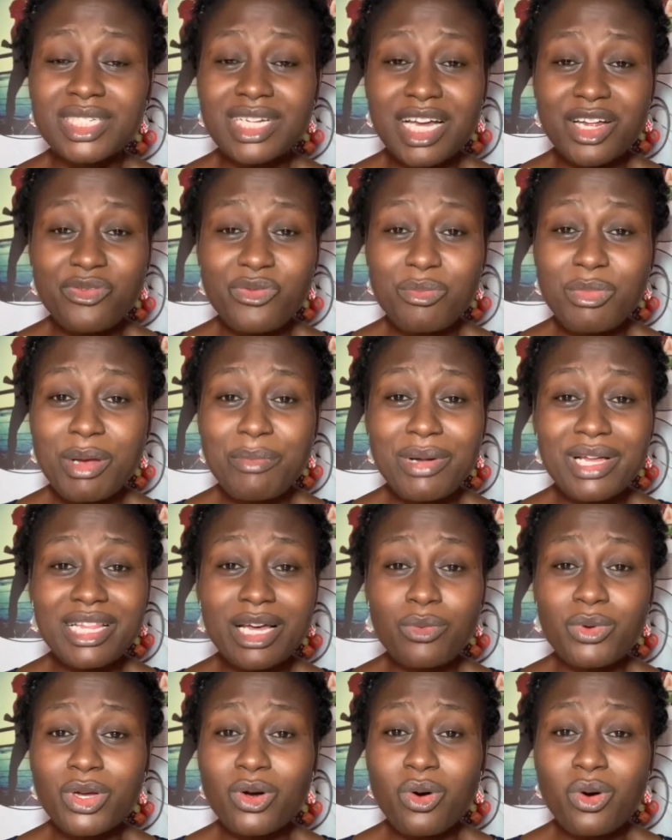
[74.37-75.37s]
And remember that
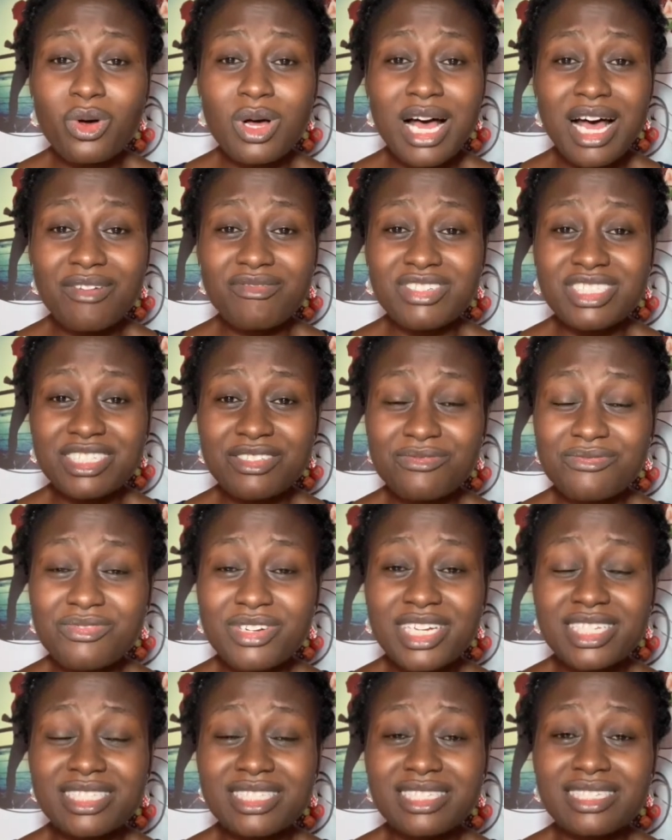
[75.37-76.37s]
we all have
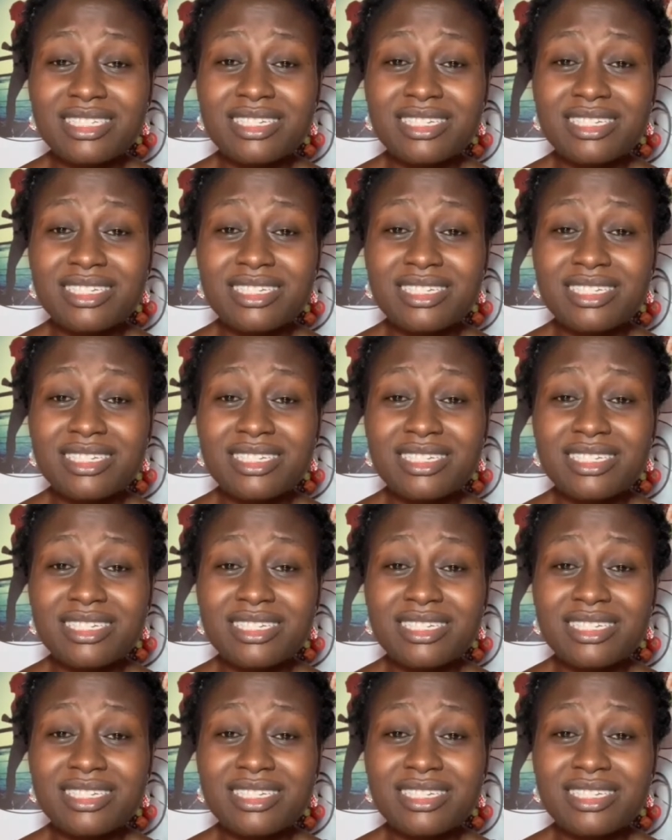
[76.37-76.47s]
different